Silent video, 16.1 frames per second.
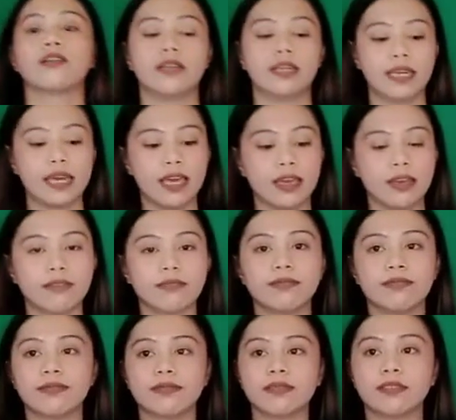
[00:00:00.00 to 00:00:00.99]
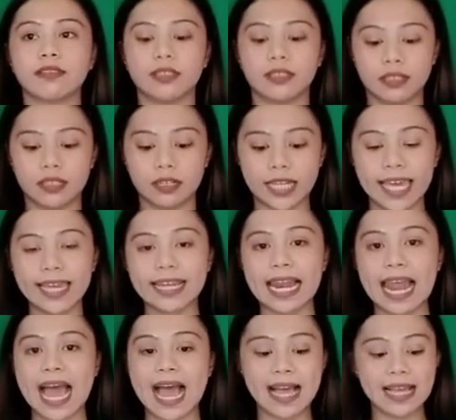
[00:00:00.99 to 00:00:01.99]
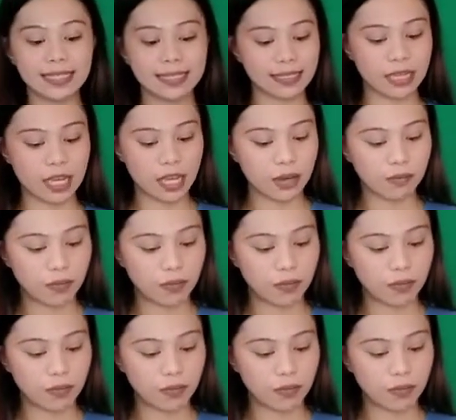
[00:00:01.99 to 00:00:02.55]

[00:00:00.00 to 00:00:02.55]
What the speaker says: Okay, class.